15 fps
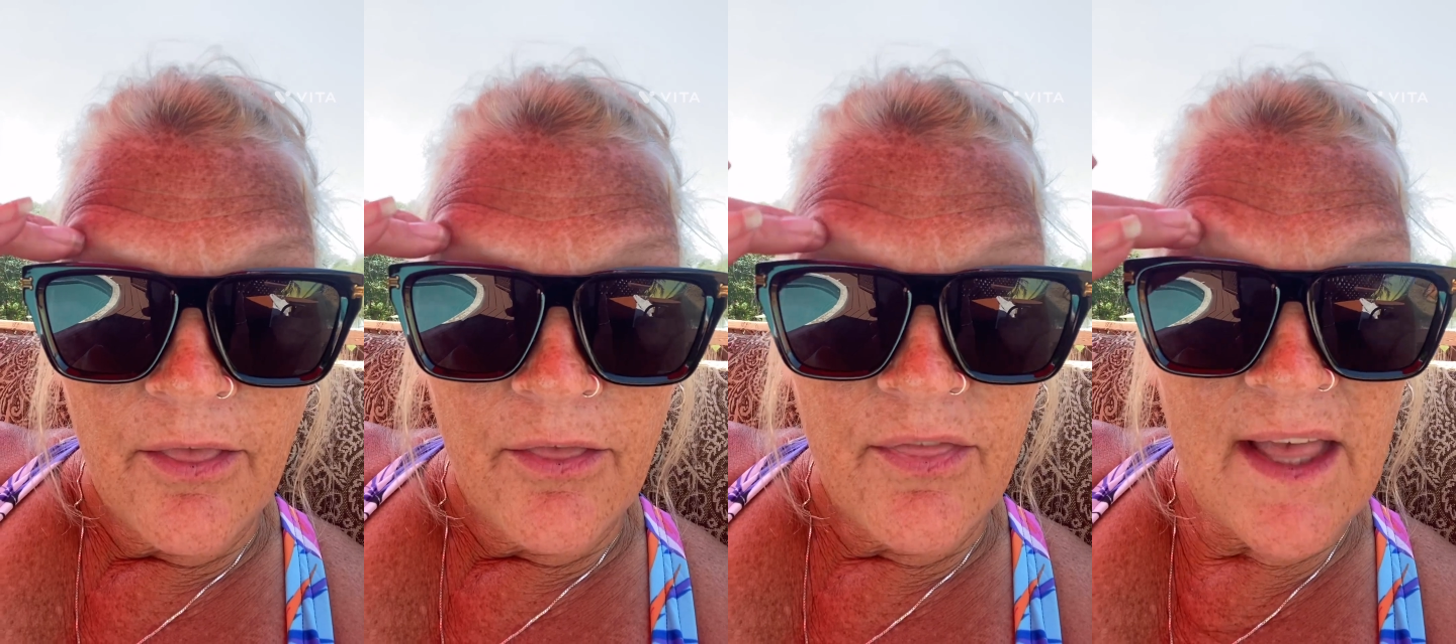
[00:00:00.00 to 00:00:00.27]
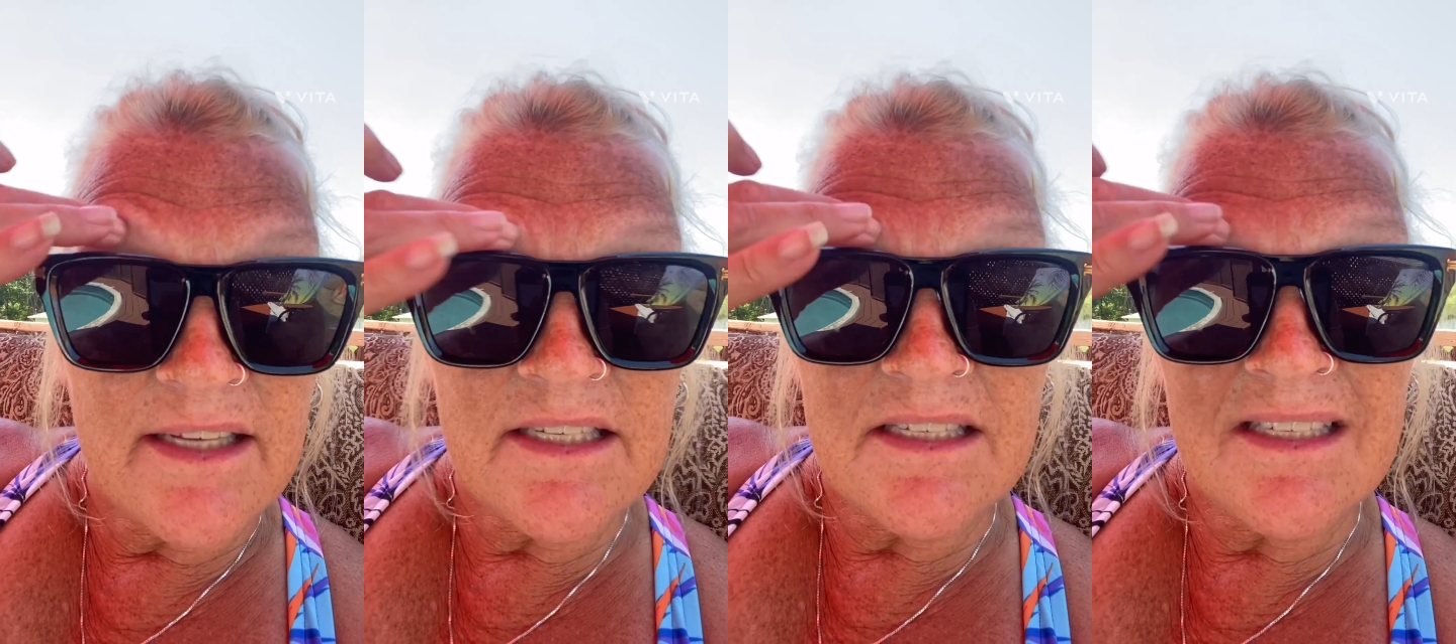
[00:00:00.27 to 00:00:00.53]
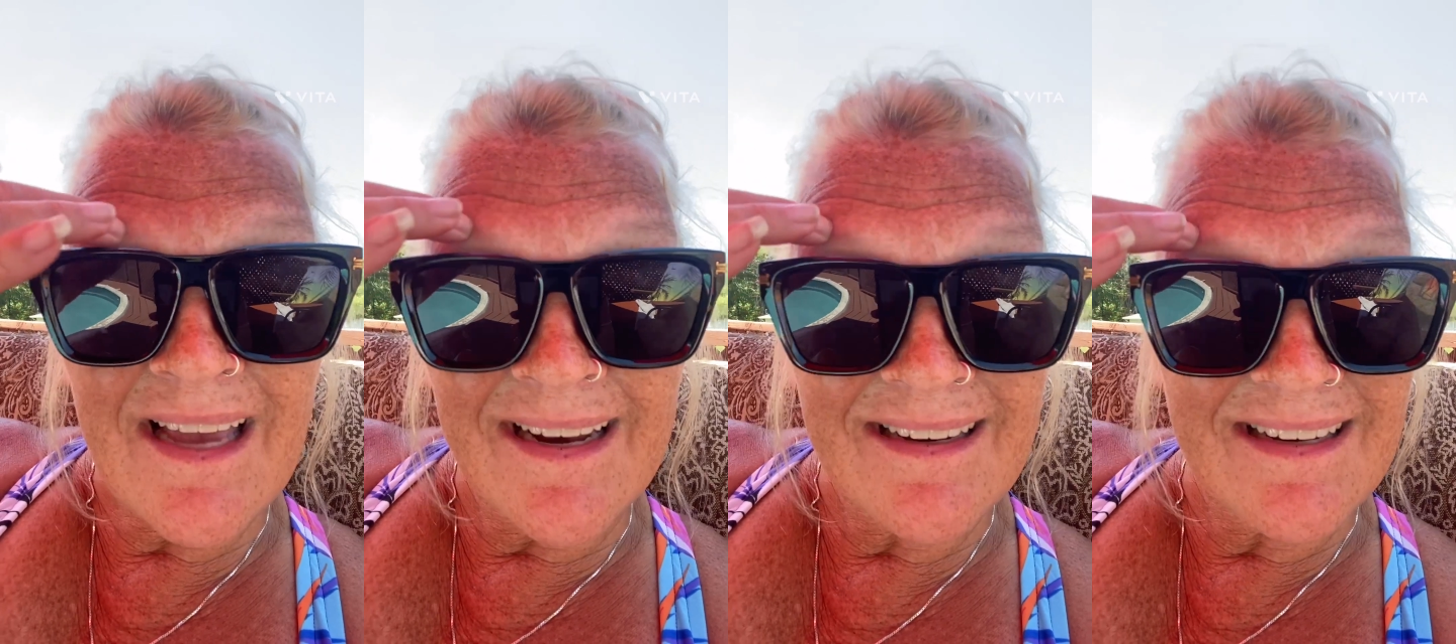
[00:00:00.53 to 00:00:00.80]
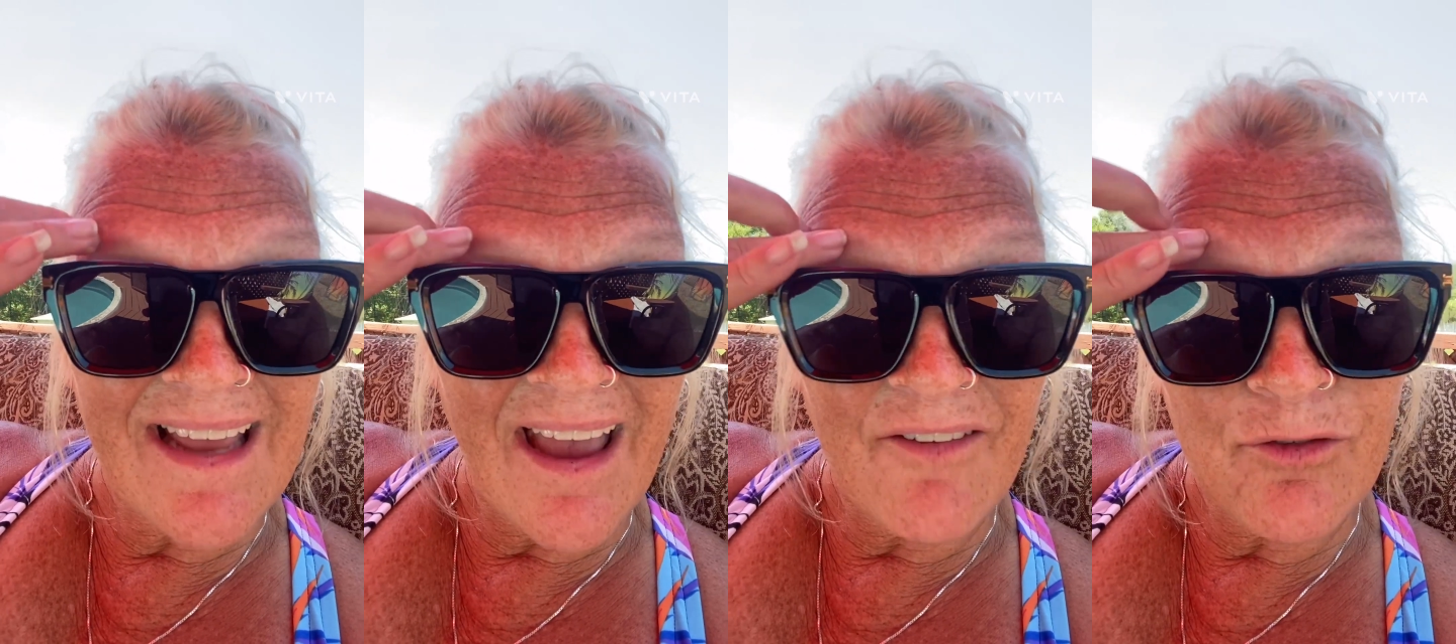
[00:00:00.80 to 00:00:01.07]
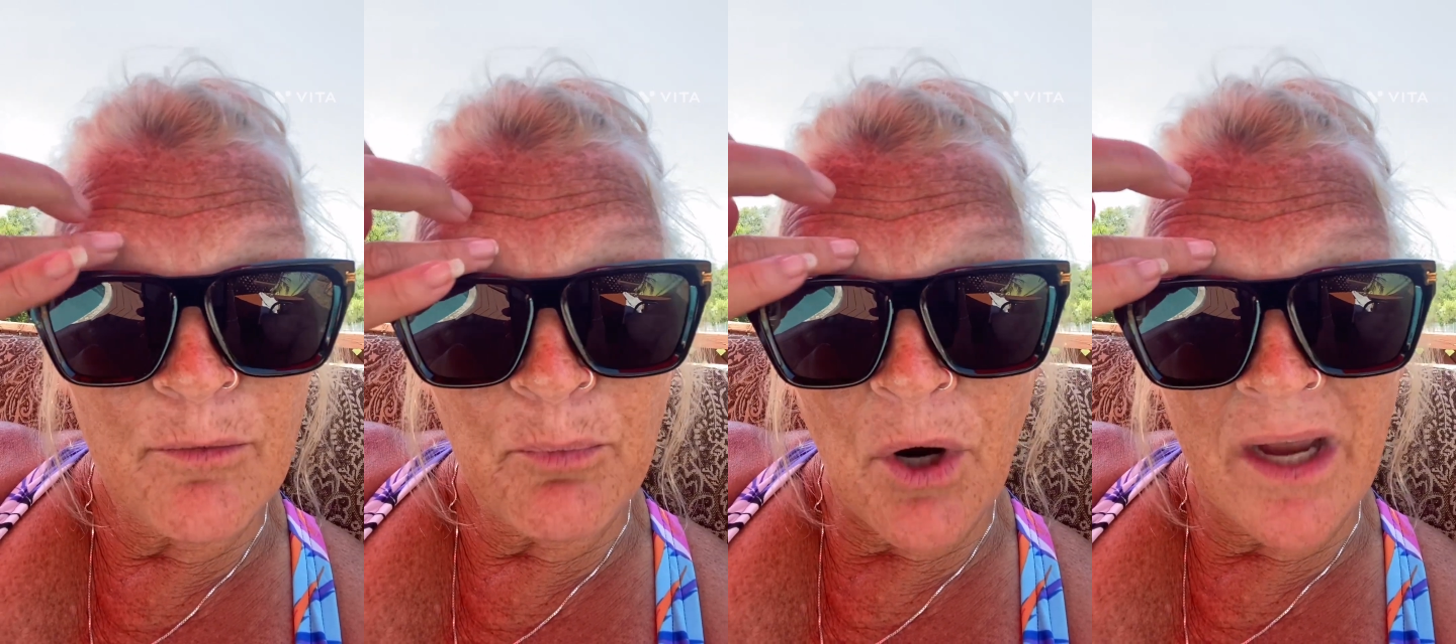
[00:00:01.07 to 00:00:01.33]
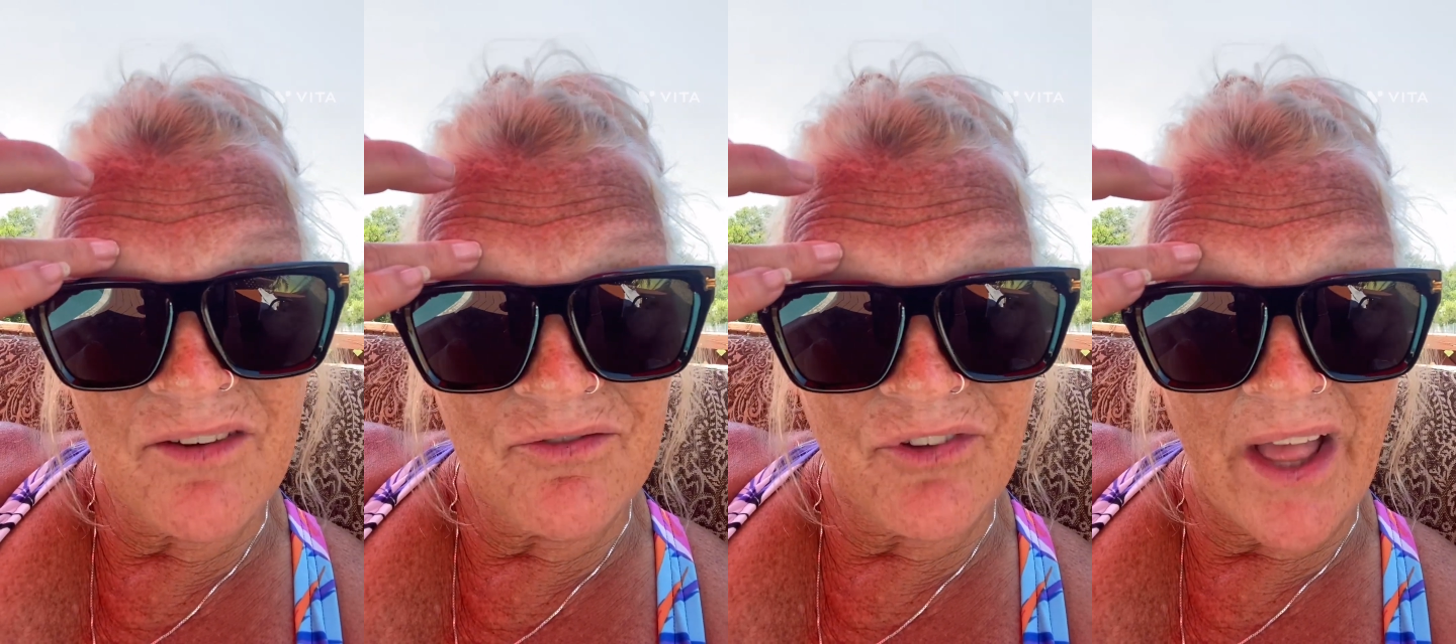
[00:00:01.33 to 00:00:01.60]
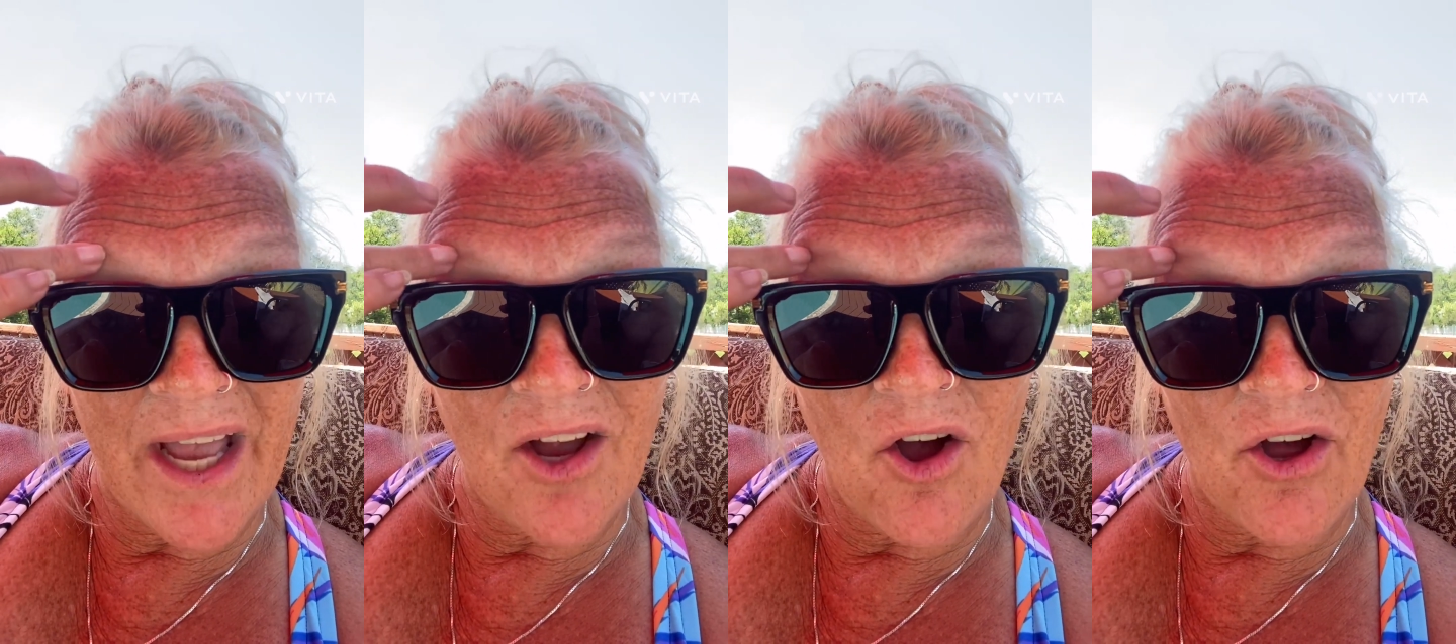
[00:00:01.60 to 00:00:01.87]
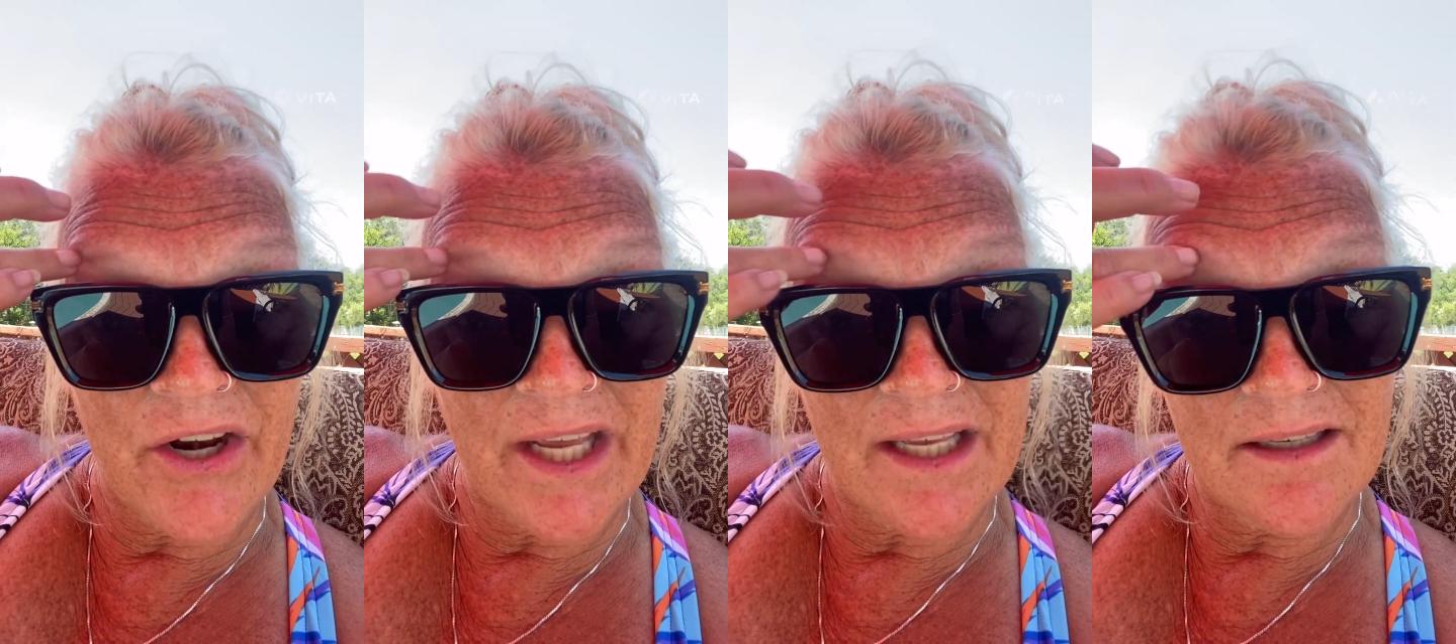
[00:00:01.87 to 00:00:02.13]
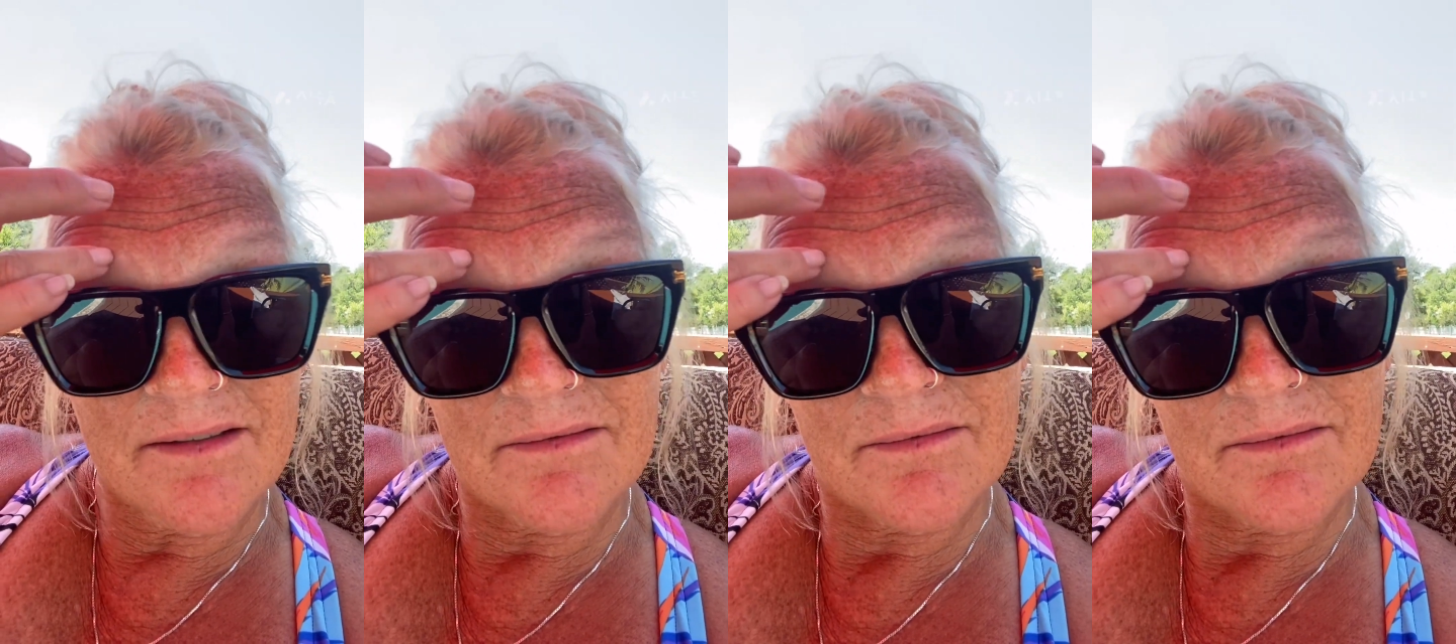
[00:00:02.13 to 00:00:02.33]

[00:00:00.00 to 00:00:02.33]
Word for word: that decided to have the pride flag on it.